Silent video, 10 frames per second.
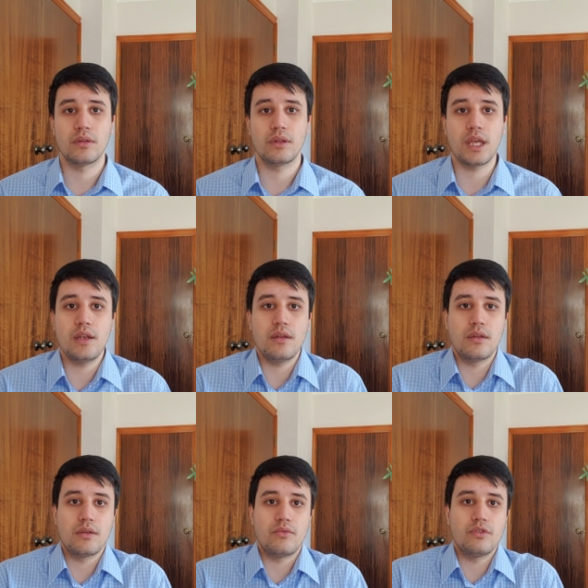then
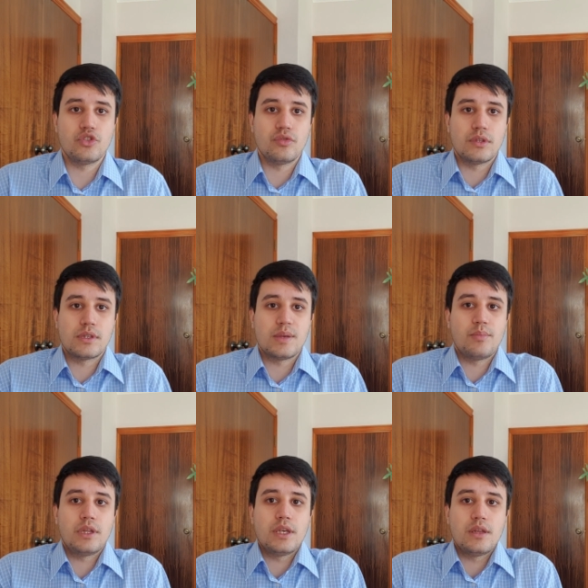we should
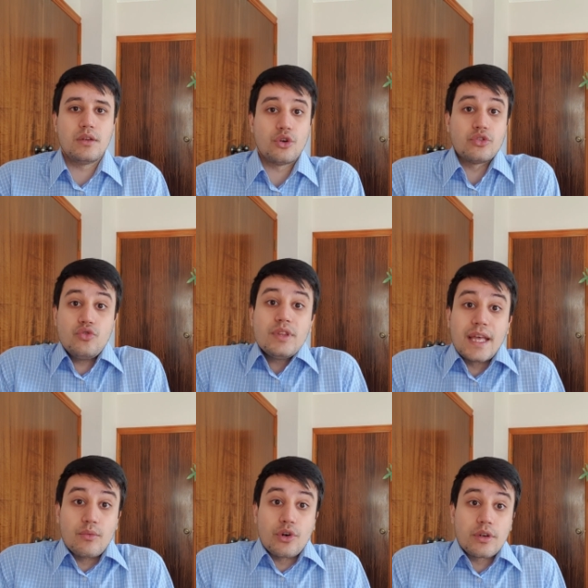simply not do
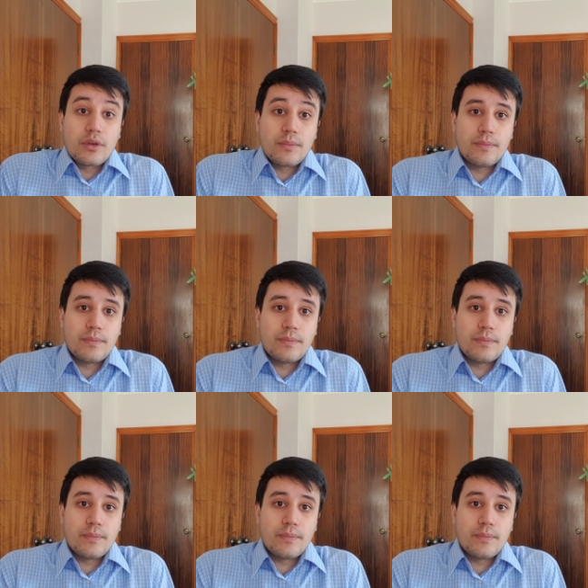that work,